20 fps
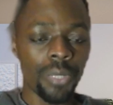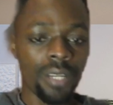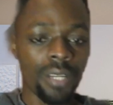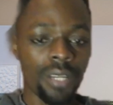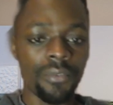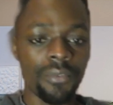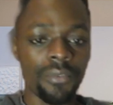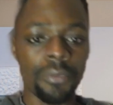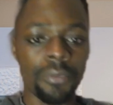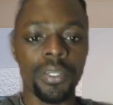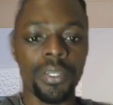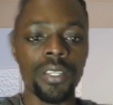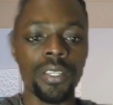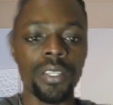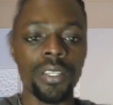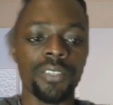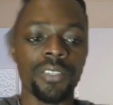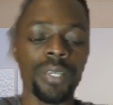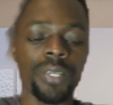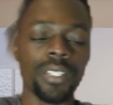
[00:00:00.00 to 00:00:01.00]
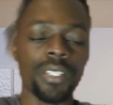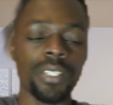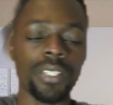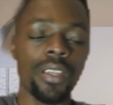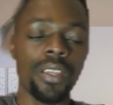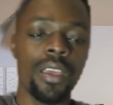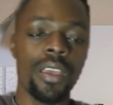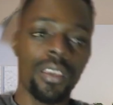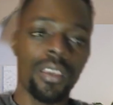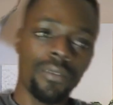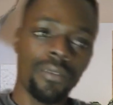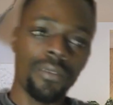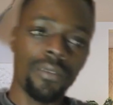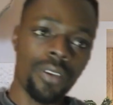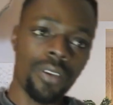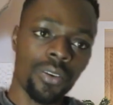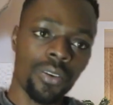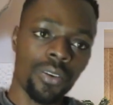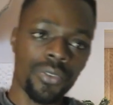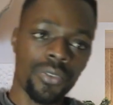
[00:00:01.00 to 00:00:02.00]
free meetings, but if you're
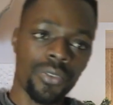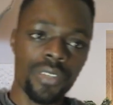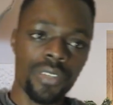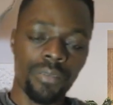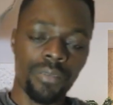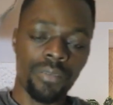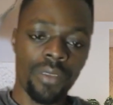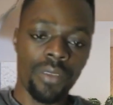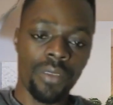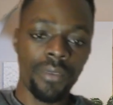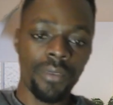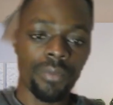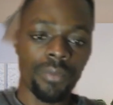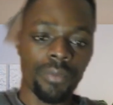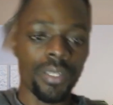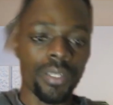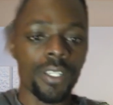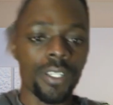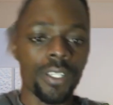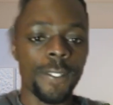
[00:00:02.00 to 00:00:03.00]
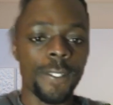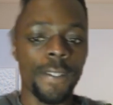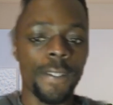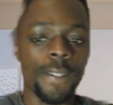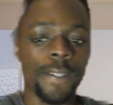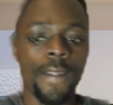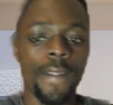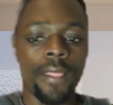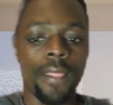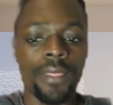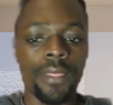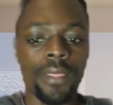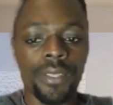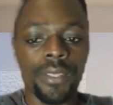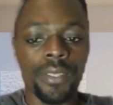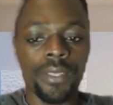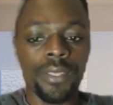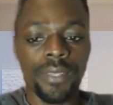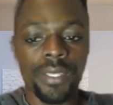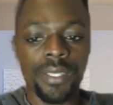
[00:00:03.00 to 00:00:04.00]
hosting private meetings, this
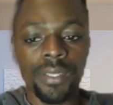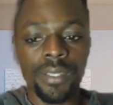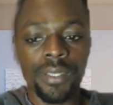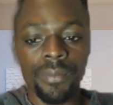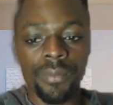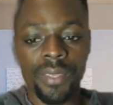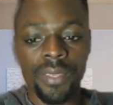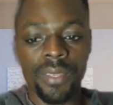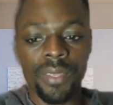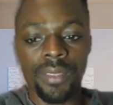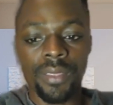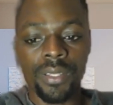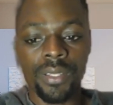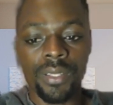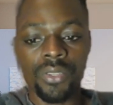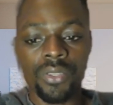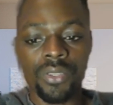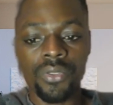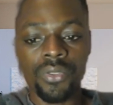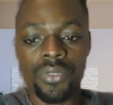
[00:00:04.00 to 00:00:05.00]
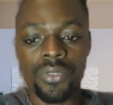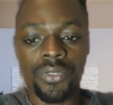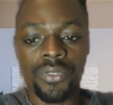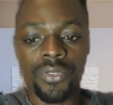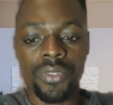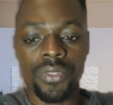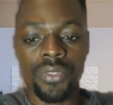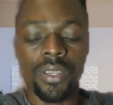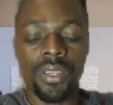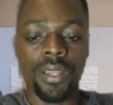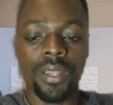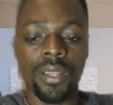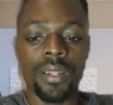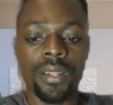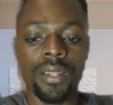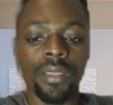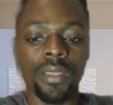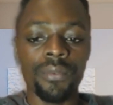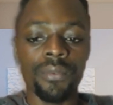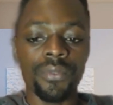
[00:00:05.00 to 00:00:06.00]
is something that you should just
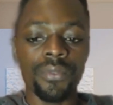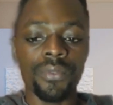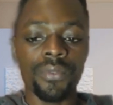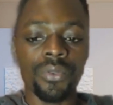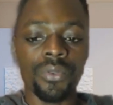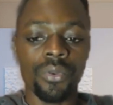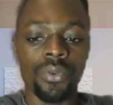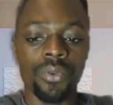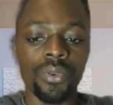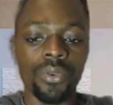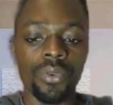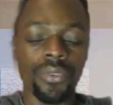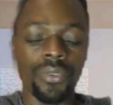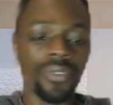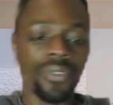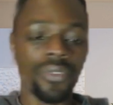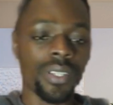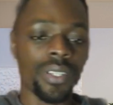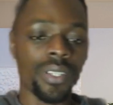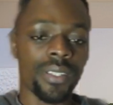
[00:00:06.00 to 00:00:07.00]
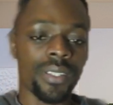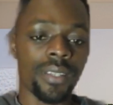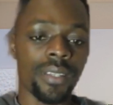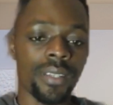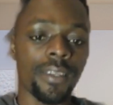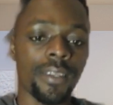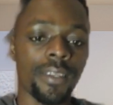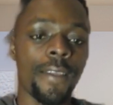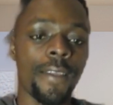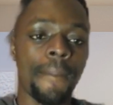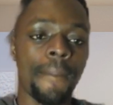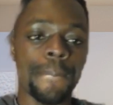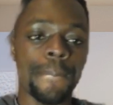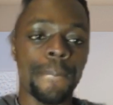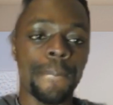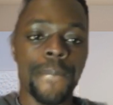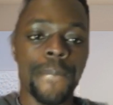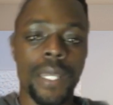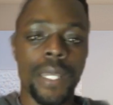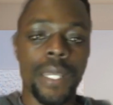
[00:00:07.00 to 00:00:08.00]
leave to trusted
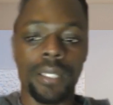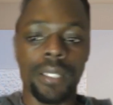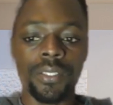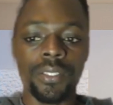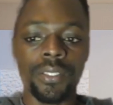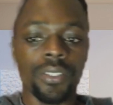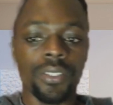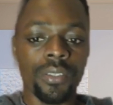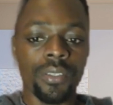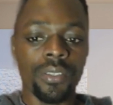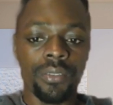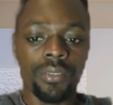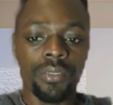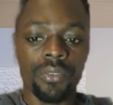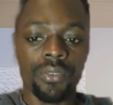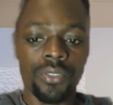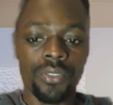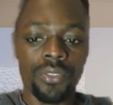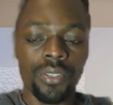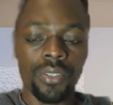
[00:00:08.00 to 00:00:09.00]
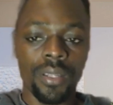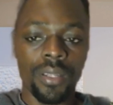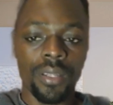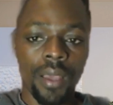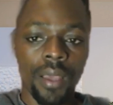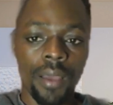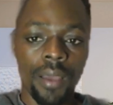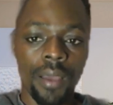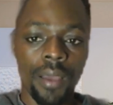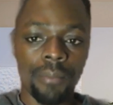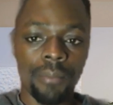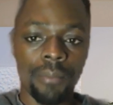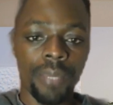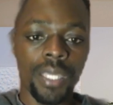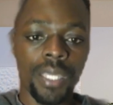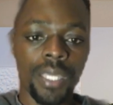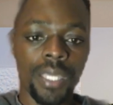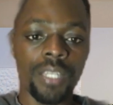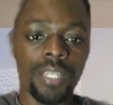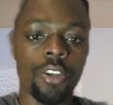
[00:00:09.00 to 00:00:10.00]
and not make
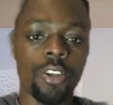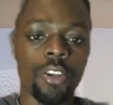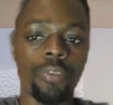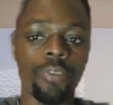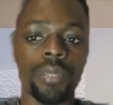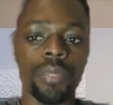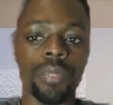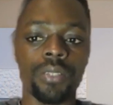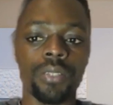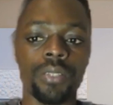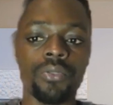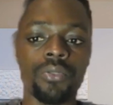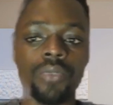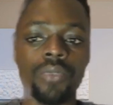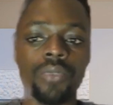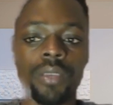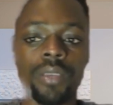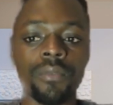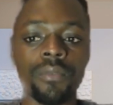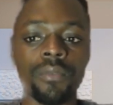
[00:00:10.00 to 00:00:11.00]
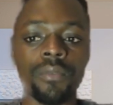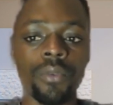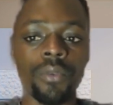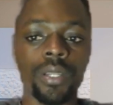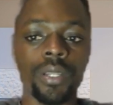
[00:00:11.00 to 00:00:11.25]
it open to everyone.